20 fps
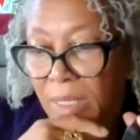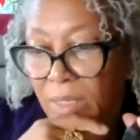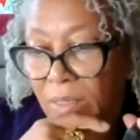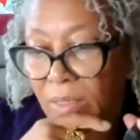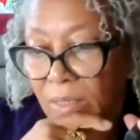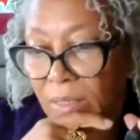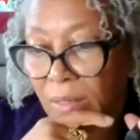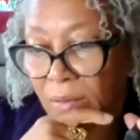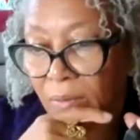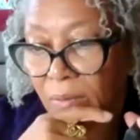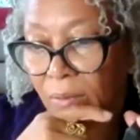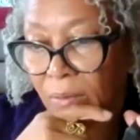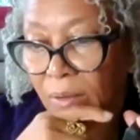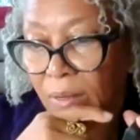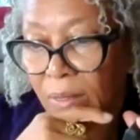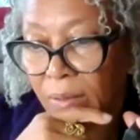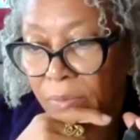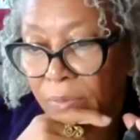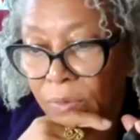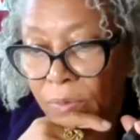you know,
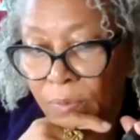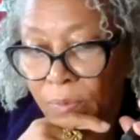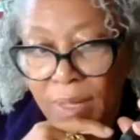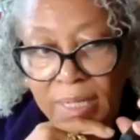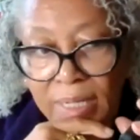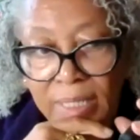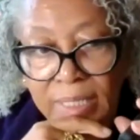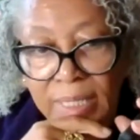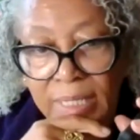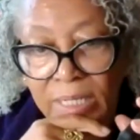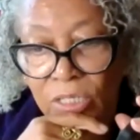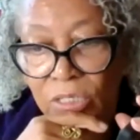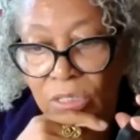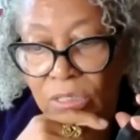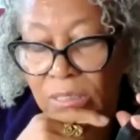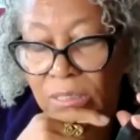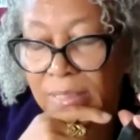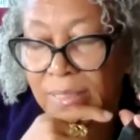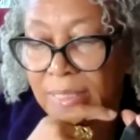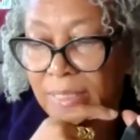through
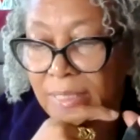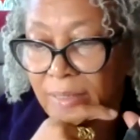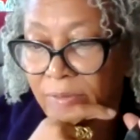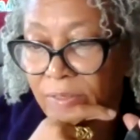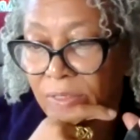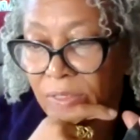meditation and stuff.